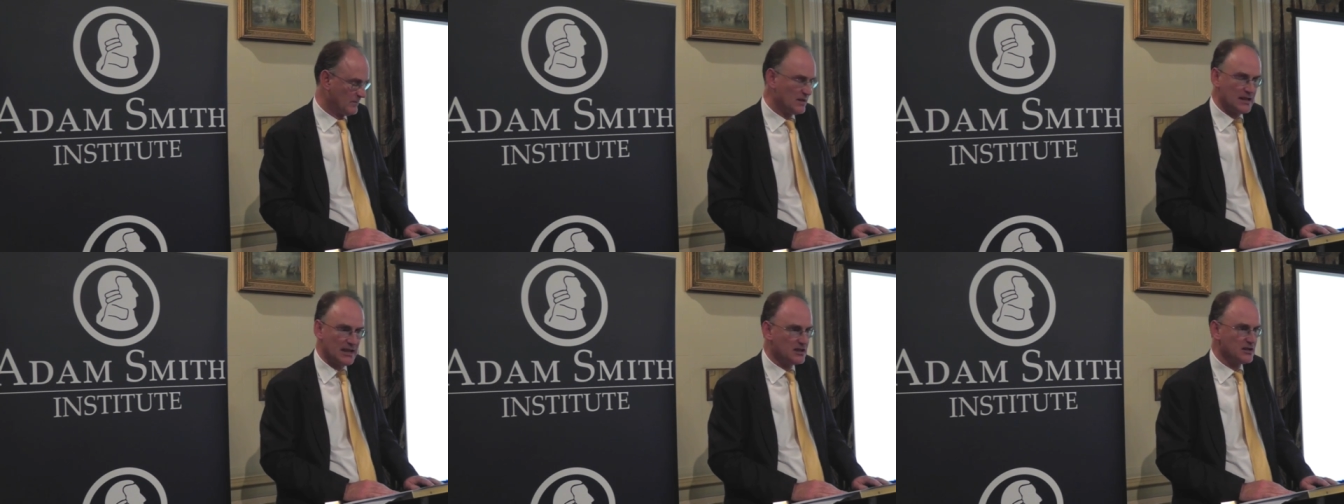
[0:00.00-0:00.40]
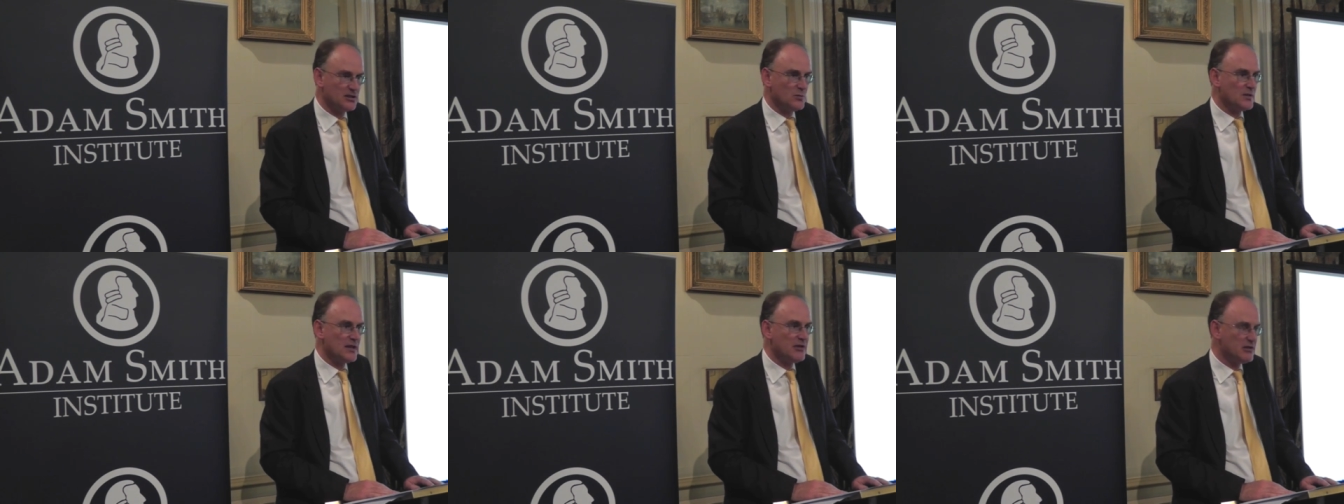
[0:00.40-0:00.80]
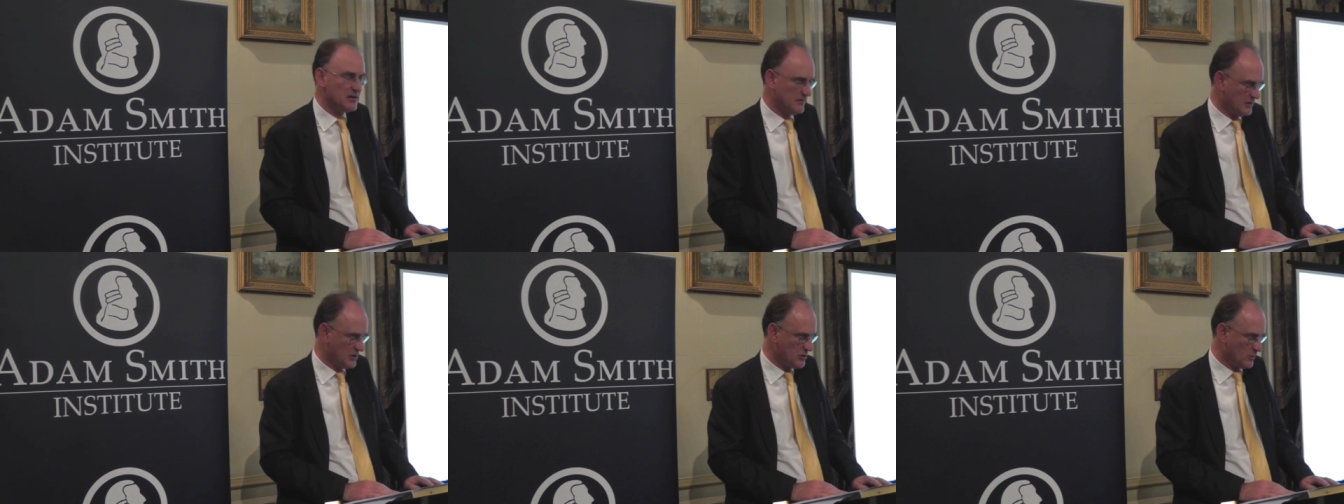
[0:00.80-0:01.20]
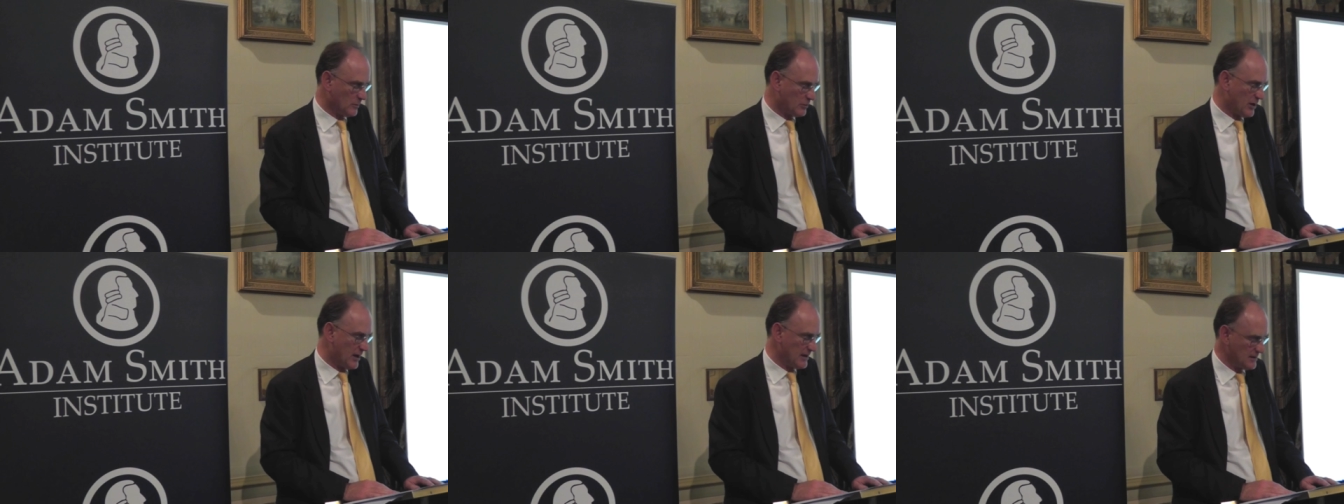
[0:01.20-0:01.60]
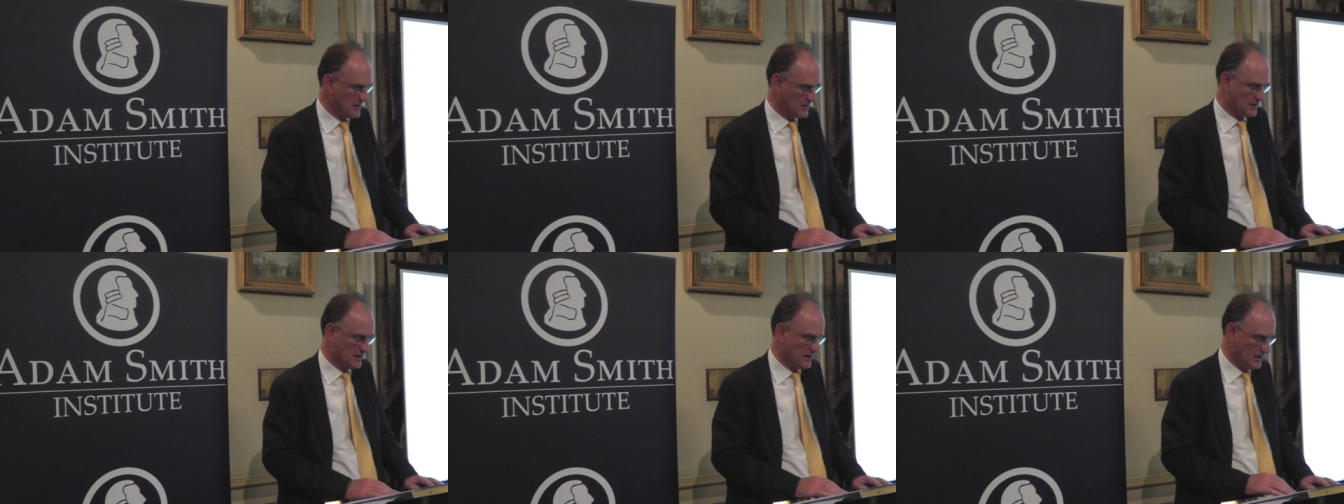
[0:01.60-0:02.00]
Nothing to do with their individual
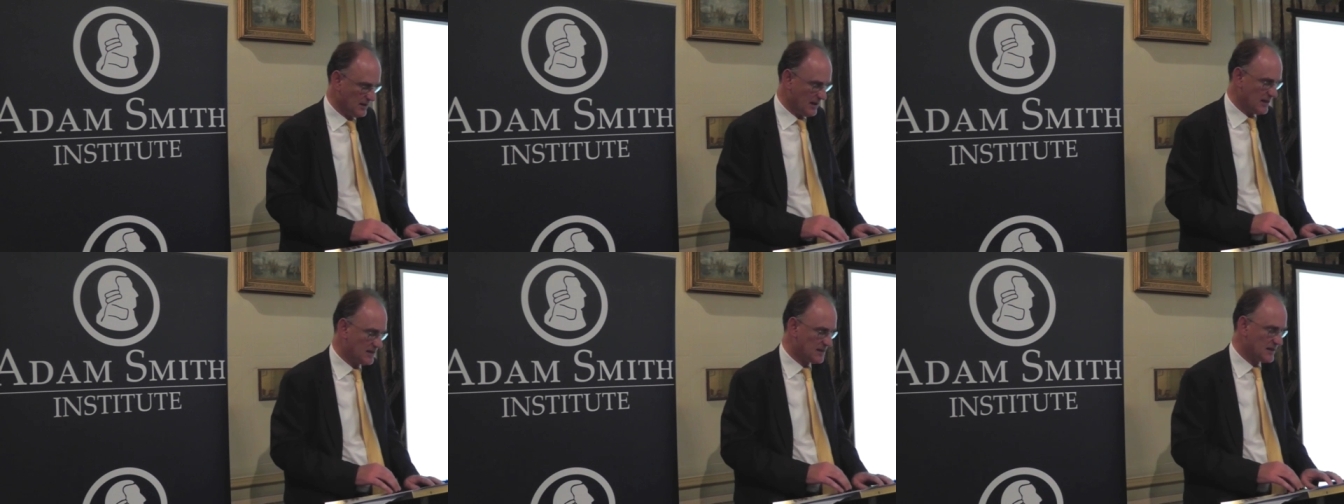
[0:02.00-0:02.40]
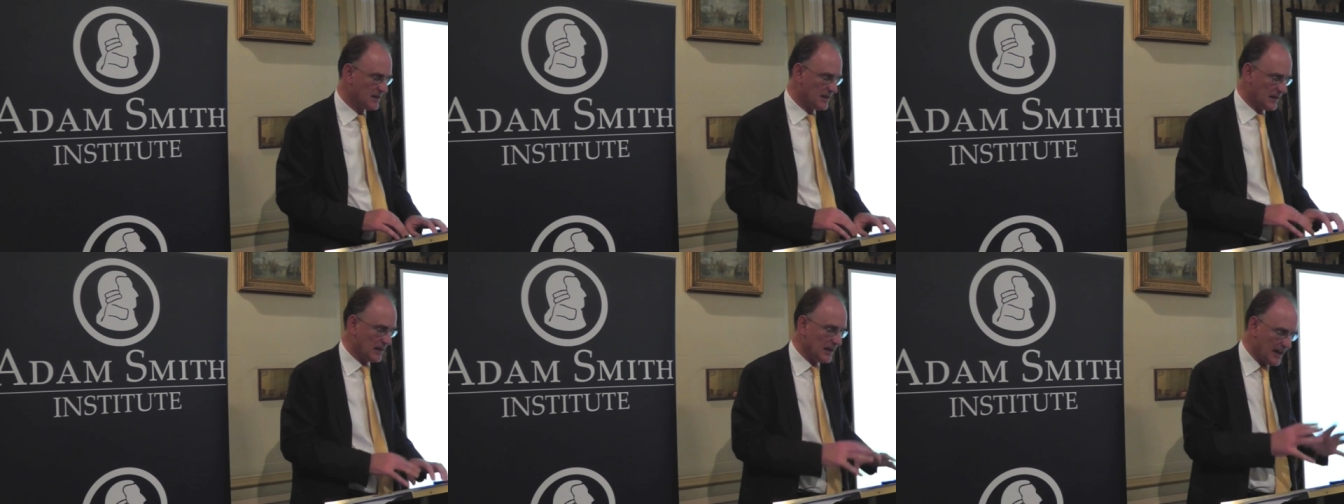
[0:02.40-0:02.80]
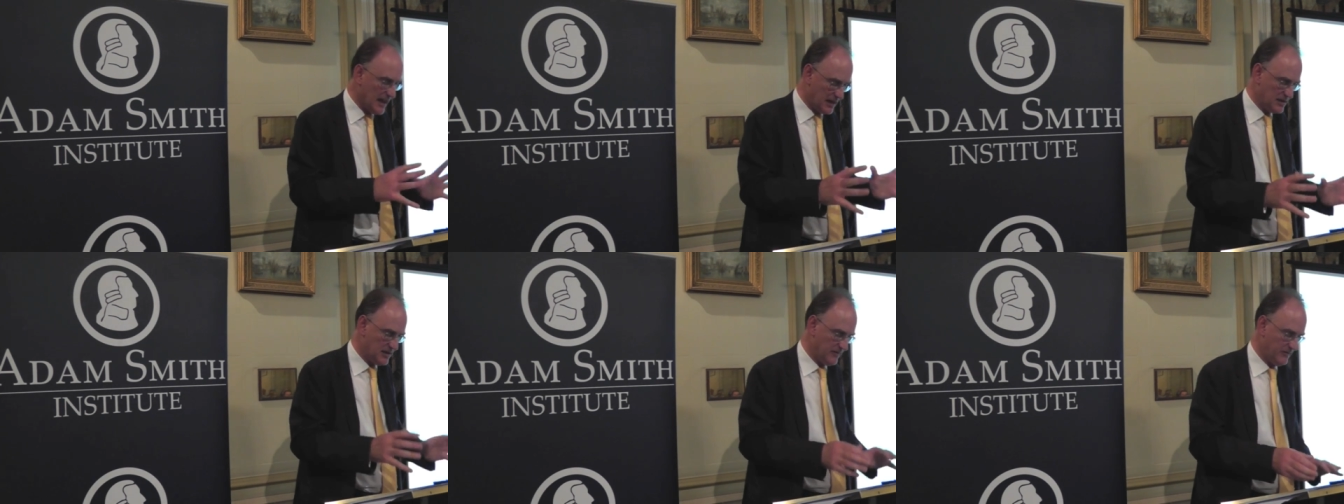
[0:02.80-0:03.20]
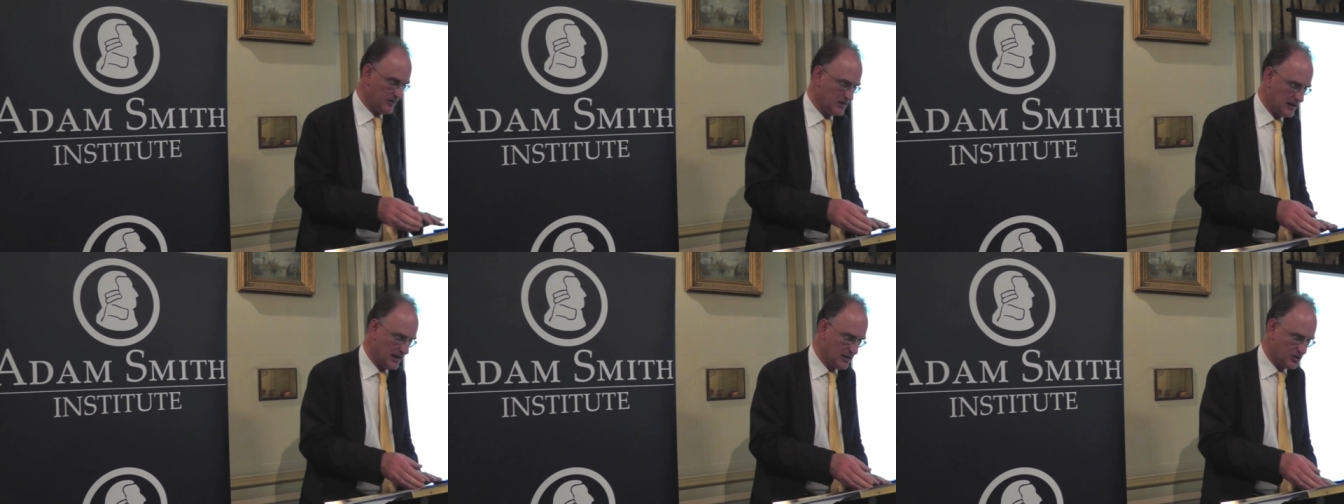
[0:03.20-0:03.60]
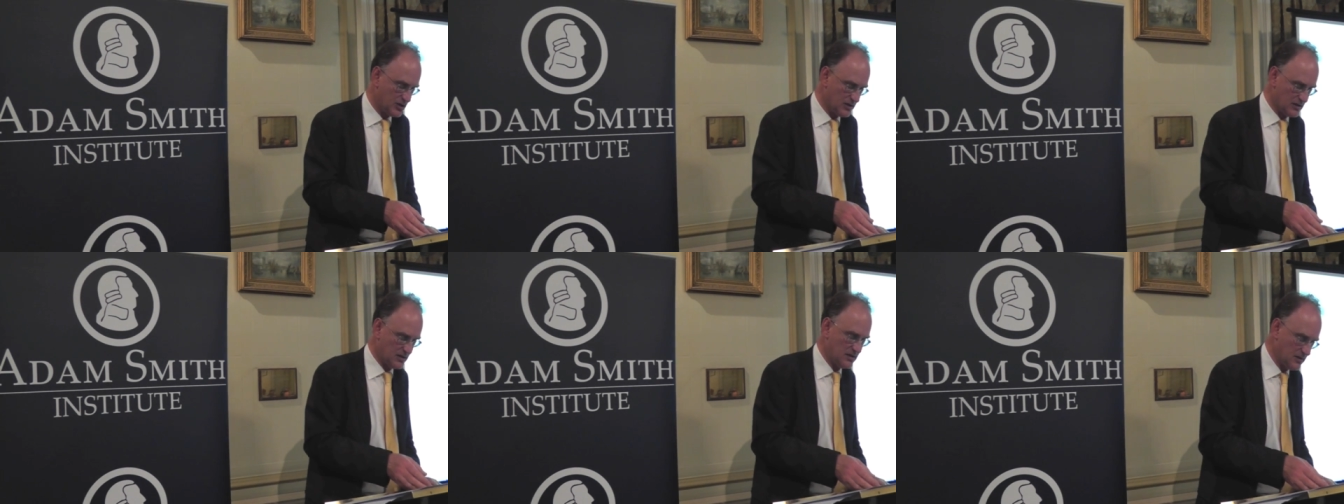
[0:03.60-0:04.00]
brains, it's the collective
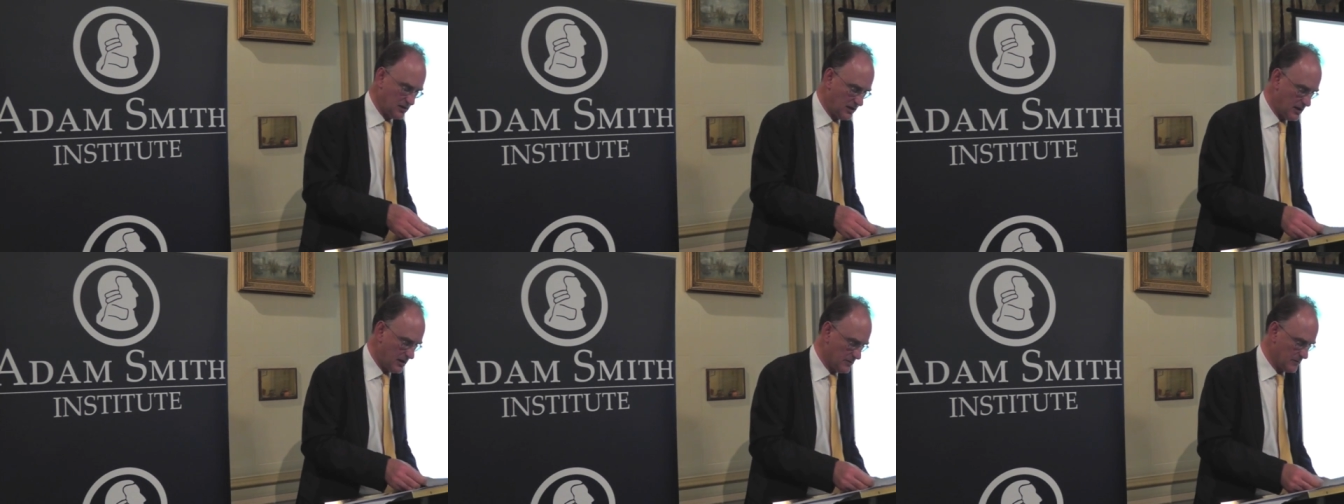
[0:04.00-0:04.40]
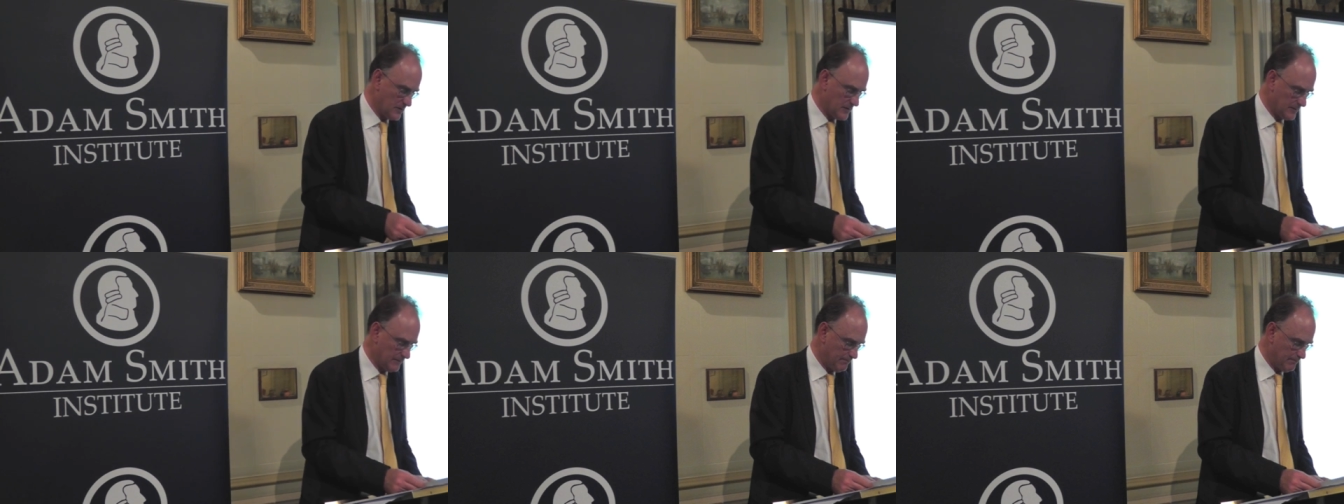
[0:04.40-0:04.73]
intelligence that counts